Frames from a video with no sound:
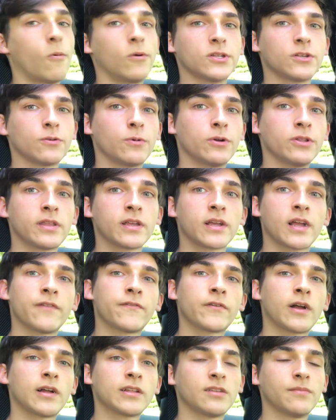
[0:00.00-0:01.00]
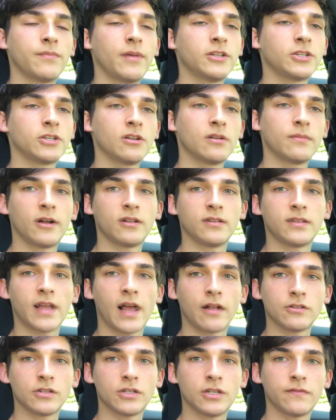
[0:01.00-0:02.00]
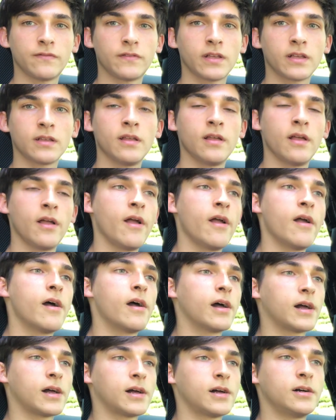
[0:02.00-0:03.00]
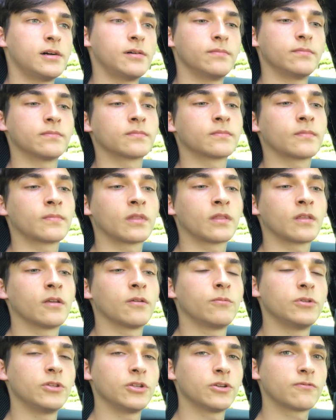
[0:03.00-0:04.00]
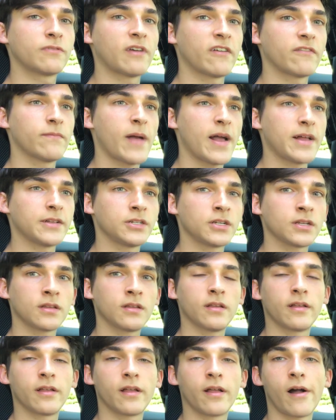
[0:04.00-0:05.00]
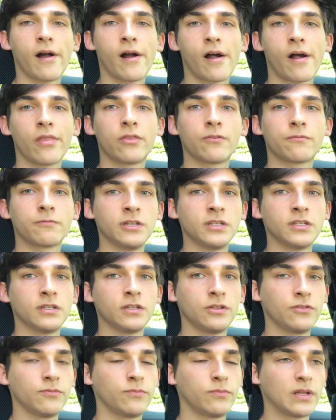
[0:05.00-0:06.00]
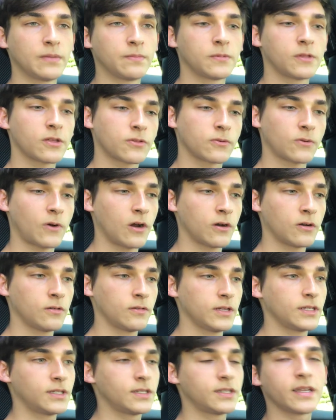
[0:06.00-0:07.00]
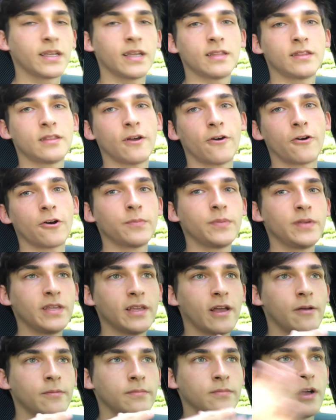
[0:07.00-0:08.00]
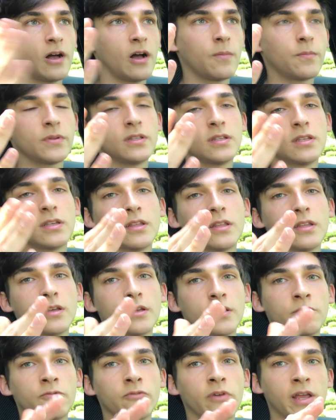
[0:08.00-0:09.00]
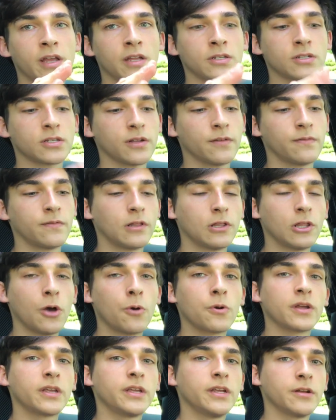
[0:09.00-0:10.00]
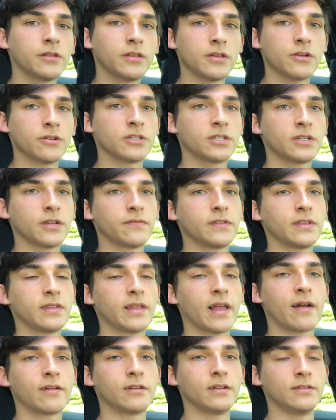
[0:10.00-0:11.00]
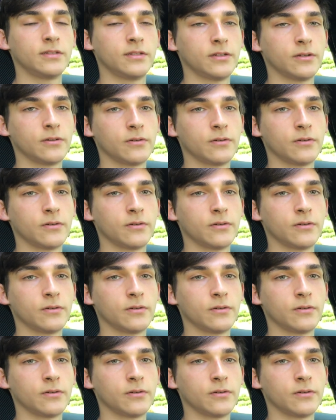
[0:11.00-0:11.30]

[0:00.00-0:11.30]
So one thing I forgot to mention about downshifting, when you're rev matching, the reason you blip the throttle is to get the RPM up into the range of the lower gear that you're shifting down into.